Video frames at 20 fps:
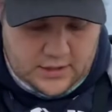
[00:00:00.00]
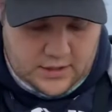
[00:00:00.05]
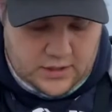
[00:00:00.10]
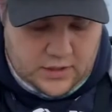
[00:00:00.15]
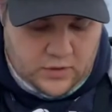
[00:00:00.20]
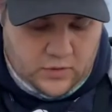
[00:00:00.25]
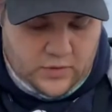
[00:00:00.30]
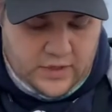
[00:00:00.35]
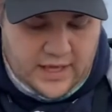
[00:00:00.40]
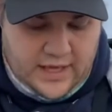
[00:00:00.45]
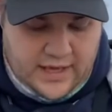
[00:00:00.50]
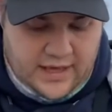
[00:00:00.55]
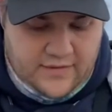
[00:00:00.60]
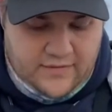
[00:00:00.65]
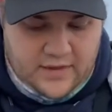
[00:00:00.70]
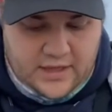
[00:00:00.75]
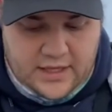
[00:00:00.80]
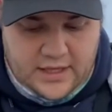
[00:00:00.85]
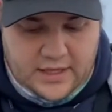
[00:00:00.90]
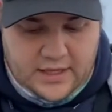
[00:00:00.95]
We have
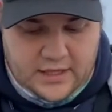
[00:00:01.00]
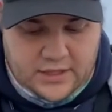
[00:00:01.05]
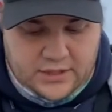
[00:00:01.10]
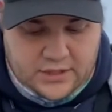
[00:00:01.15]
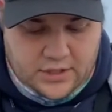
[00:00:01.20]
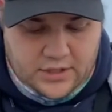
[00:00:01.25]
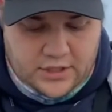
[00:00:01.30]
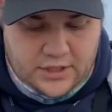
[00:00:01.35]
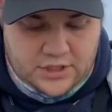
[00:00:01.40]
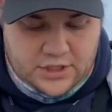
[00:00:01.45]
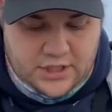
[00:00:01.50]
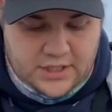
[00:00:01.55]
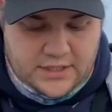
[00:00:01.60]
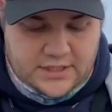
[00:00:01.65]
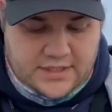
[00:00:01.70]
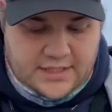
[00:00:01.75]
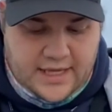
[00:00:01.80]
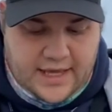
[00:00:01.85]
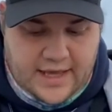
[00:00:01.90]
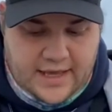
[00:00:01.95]
a Dirty Jigs
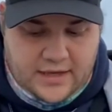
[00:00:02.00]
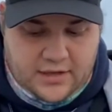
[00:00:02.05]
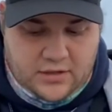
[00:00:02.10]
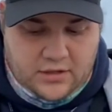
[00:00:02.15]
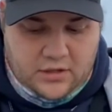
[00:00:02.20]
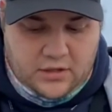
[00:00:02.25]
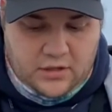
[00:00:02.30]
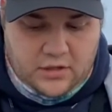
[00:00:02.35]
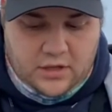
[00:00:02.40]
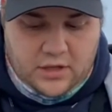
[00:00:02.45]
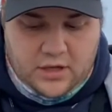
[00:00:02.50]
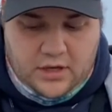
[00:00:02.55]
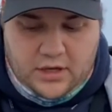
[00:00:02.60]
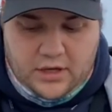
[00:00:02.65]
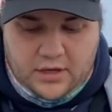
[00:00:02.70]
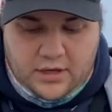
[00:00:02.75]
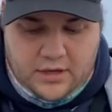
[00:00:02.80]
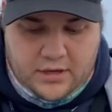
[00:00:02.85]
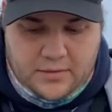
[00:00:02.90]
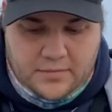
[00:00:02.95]
tackle.
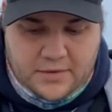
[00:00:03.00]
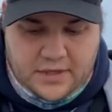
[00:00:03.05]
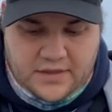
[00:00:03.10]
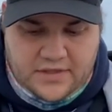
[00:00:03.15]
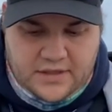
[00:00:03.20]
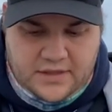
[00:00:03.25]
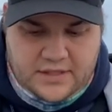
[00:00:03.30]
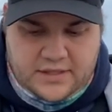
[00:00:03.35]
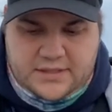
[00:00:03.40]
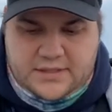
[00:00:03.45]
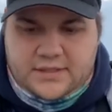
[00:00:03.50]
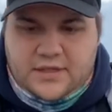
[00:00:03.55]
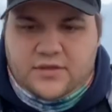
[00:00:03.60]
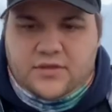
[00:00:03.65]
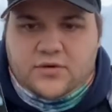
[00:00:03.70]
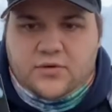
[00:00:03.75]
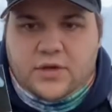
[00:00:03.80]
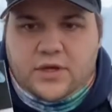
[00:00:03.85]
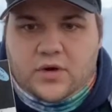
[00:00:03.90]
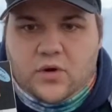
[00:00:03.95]
Um, I think this is a
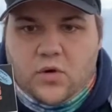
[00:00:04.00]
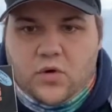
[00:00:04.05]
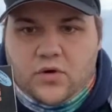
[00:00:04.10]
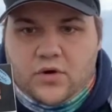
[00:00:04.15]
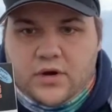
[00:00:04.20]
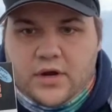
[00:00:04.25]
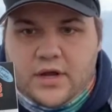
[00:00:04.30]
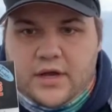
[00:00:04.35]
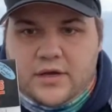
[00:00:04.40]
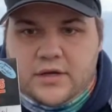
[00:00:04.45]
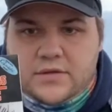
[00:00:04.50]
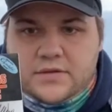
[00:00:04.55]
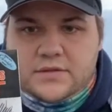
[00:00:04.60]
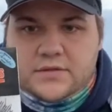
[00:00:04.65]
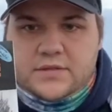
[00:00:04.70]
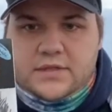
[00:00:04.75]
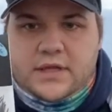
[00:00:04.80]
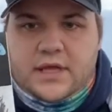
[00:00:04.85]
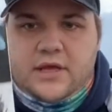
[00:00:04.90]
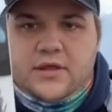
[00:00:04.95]
three quarter ounce,
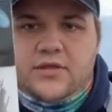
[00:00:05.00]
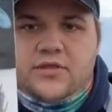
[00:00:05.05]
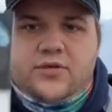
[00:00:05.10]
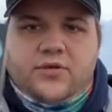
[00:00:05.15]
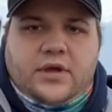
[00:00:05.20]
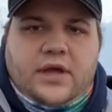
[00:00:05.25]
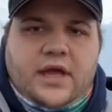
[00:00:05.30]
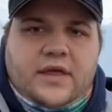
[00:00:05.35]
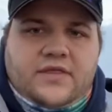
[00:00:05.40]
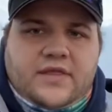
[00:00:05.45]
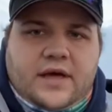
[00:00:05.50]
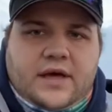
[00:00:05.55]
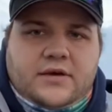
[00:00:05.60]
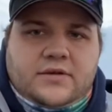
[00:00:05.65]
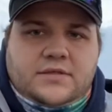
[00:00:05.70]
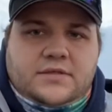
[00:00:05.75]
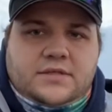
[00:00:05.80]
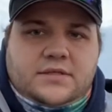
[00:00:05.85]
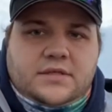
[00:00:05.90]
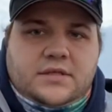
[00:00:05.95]
yeah, three eighth
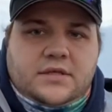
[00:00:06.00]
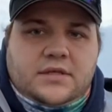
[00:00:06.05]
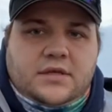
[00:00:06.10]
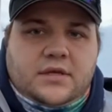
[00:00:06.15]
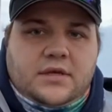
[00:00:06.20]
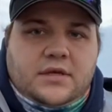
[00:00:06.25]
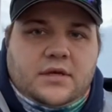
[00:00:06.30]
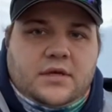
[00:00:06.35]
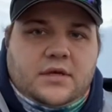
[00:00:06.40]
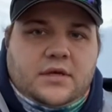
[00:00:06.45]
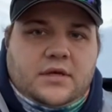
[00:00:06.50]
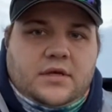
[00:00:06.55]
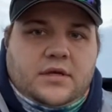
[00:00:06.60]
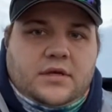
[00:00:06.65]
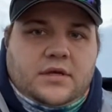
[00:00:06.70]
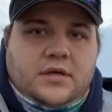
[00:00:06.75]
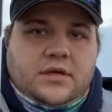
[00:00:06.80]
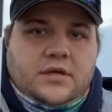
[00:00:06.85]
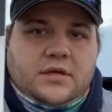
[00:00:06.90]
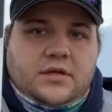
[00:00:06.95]
ounce
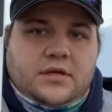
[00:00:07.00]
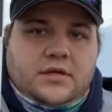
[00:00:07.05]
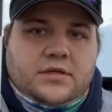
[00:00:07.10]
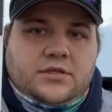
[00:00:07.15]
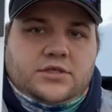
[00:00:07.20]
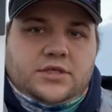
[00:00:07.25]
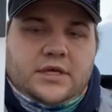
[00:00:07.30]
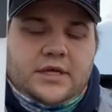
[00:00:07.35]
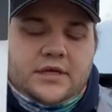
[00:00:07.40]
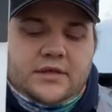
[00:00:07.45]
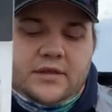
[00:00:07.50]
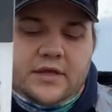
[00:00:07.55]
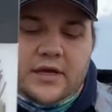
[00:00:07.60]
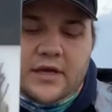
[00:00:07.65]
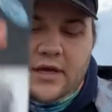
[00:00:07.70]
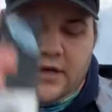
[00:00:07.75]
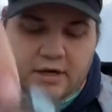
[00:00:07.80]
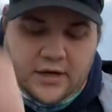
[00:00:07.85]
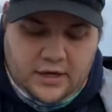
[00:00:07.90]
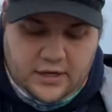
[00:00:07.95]
jig
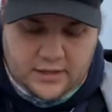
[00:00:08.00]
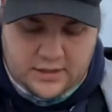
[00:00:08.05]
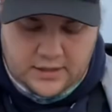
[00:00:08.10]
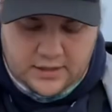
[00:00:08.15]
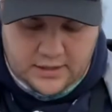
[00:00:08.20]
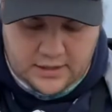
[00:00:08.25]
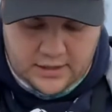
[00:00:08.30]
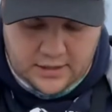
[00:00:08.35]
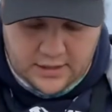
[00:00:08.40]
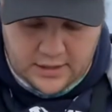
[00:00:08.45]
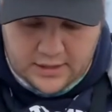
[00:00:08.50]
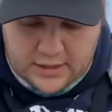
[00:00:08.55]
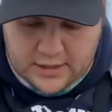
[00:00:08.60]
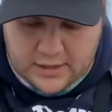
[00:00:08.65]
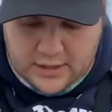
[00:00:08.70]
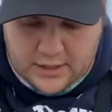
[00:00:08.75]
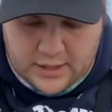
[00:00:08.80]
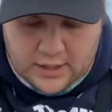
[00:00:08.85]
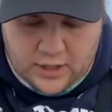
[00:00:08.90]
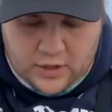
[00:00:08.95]
there.
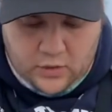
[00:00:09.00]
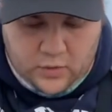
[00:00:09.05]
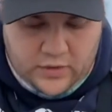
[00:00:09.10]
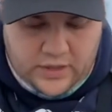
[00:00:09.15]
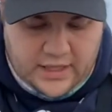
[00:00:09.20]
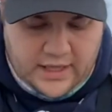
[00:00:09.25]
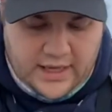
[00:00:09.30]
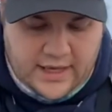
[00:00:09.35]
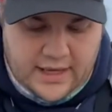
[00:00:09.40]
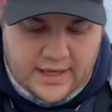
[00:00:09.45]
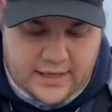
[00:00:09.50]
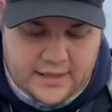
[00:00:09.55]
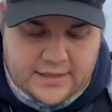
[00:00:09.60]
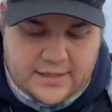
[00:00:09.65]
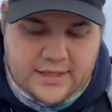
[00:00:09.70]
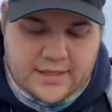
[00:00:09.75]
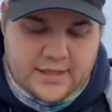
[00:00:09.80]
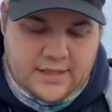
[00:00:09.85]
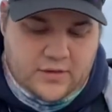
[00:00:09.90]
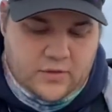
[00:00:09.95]
We got,
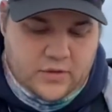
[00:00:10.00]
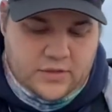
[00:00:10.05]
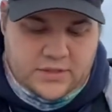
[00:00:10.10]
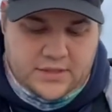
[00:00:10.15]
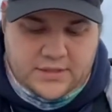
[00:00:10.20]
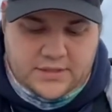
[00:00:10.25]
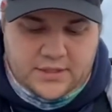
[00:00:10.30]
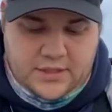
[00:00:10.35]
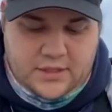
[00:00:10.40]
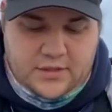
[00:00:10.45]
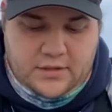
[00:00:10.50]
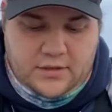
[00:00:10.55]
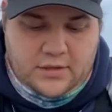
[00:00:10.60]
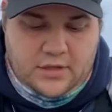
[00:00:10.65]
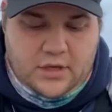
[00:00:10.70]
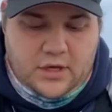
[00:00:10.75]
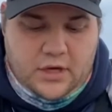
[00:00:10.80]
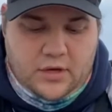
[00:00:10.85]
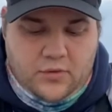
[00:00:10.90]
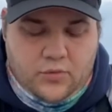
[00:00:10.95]
which is
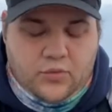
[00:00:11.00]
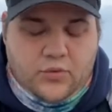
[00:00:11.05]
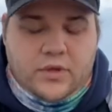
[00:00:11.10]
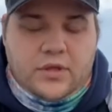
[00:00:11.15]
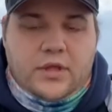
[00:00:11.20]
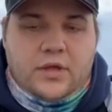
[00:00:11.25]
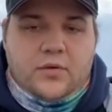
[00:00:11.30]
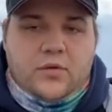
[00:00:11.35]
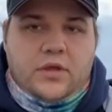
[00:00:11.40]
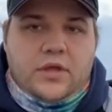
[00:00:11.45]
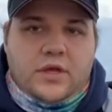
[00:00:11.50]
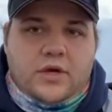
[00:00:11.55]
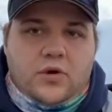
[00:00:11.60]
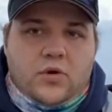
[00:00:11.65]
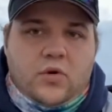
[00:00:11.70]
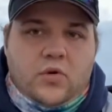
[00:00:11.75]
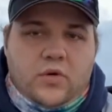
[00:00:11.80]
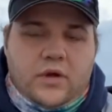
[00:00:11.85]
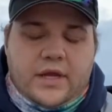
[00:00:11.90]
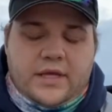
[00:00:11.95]
a really, really
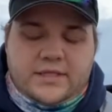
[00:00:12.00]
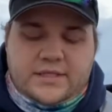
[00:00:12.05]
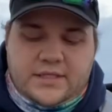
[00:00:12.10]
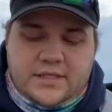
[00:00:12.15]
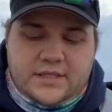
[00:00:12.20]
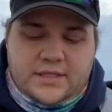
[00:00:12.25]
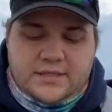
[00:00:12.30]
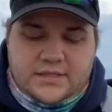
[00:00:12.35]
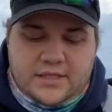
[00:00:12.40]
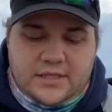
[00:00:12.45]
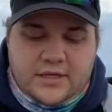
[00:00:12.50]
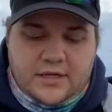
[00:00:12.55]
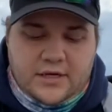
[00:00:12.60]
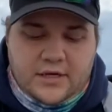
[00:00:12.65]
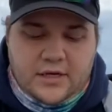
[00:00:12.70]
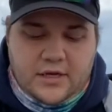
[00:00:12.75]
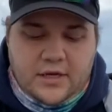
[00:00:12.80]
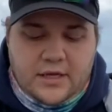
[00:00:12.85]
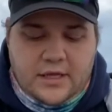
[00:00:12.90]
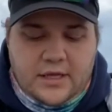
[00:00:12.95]
cool, and I seen this in here,
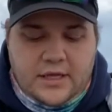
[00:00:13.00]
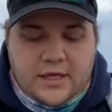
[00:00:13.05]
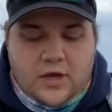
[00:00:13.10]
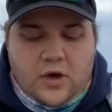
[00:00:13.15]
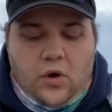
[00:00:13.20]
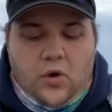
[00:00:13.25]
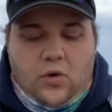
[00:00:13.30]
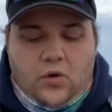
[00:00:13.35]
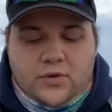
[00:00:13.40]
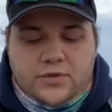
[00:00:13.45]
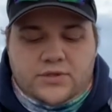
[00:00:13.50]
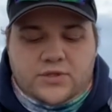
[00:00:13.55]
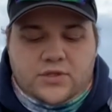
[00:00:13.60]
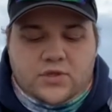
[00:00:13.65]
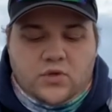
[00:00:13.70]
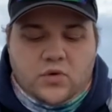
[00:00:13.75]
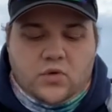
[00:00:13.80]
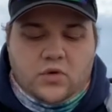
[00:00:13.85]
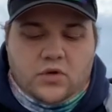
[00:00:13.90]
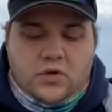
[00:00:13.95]
old
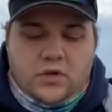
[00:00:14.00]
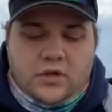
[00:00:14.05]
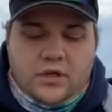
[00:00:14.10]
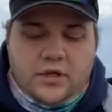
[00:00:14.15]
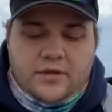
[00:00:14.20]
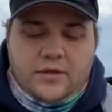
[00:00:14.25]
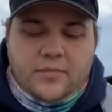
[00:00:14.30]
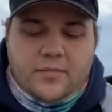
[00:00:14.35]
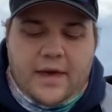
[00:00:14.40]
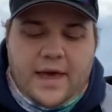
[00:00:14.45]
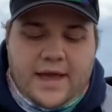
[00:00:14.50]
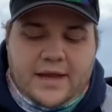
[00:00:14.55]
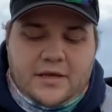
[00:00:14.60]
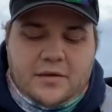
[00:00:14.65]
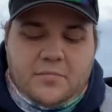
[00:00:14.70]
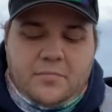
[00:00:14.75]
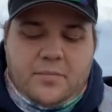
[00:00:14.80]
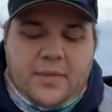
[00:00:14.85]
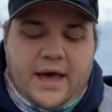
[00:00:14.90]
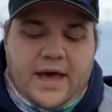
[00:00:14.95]
school, the Magnum
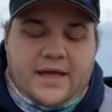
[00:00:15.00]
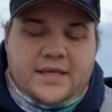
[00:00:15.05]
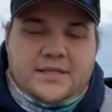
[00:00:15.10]
bass